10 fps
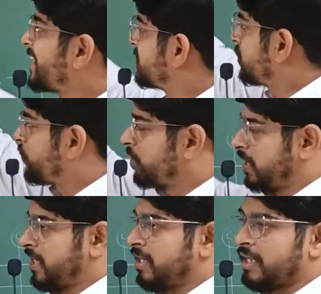lies in the
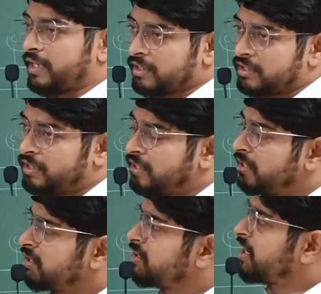vertical line.
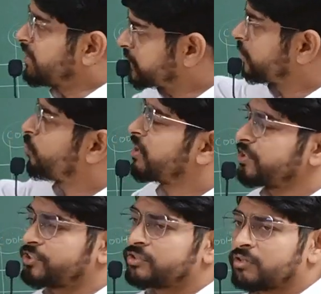H and
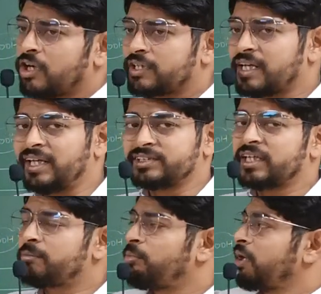OH or the
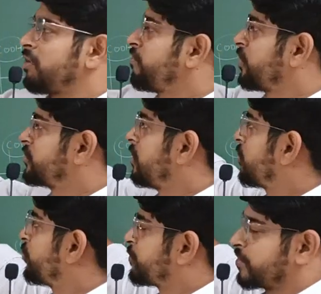lesser important functional
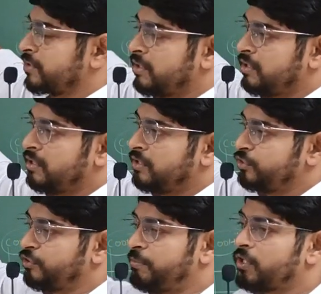groups
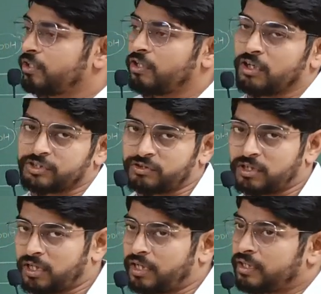should be on the
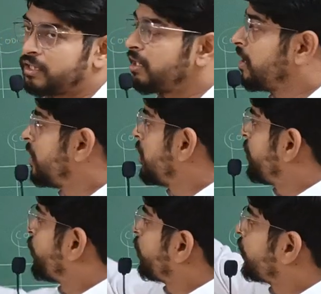horizontal line.
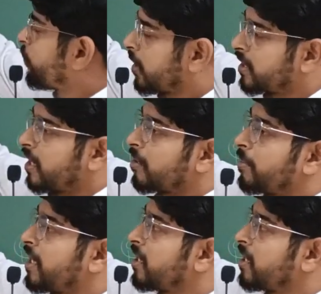If only one carbon